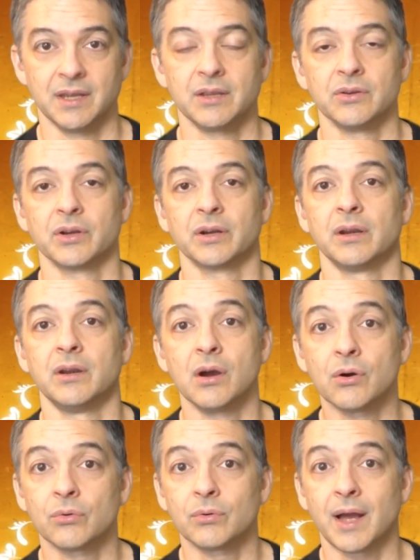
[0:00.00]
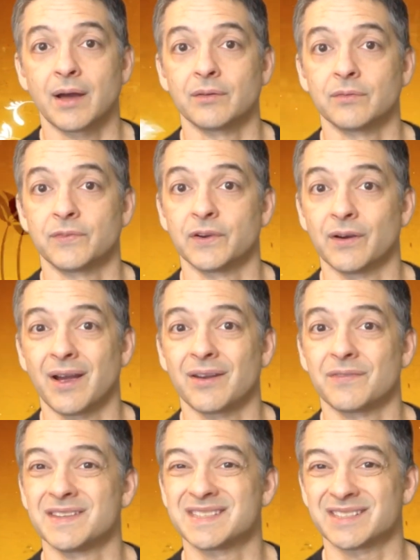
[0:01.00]
You're going to know how to figure out
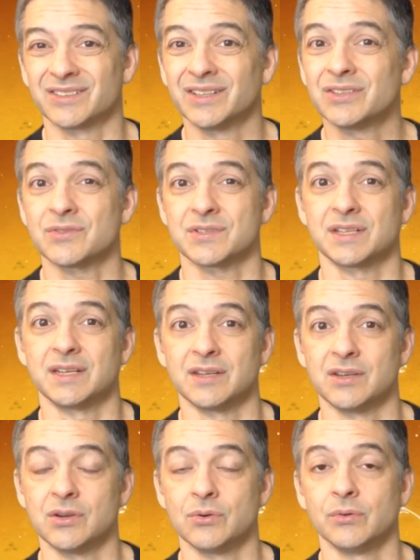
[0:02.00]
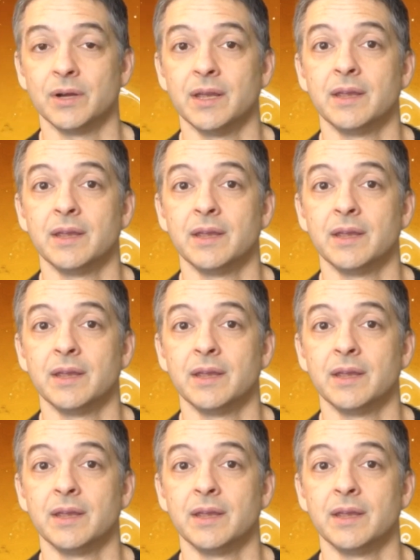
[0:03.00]
if he's still interested in you.